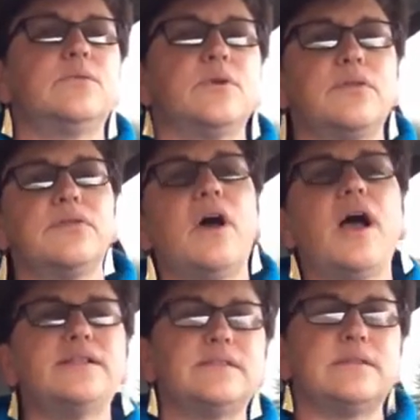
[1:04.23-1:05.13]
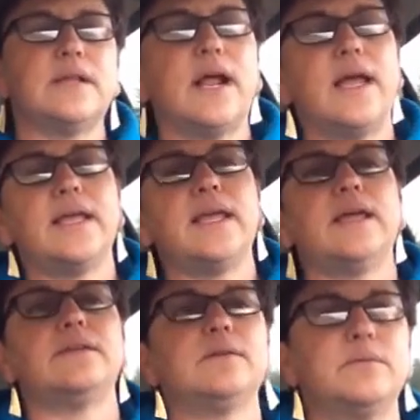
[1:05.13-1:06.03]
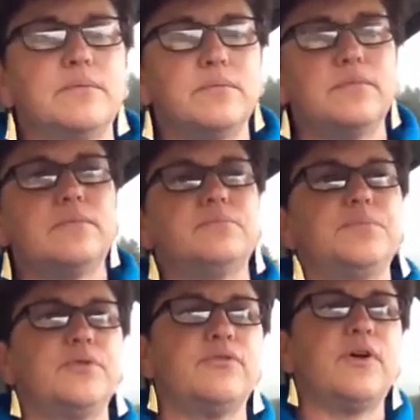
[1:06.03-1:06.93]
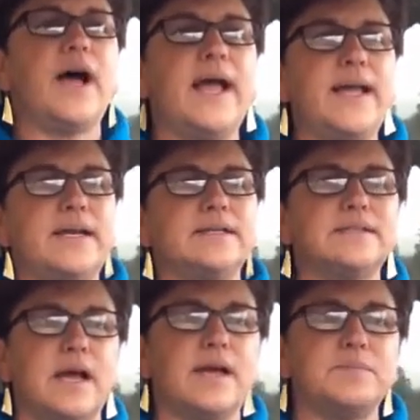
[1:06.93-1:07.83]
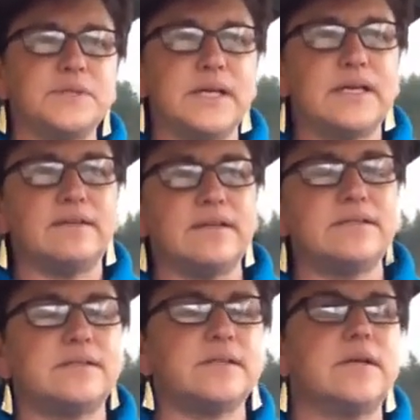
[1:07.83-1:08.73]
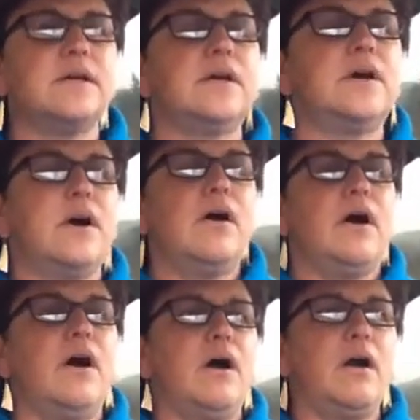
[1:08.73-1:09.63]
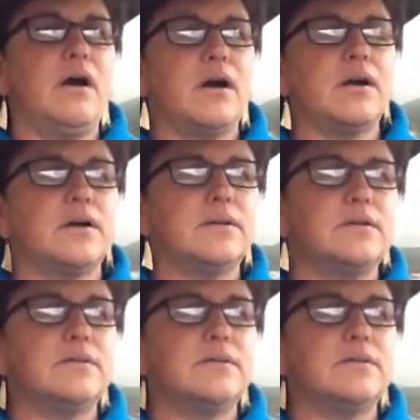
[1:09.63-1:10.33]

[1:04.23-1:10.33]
or thoughts that I can provide in times like this are,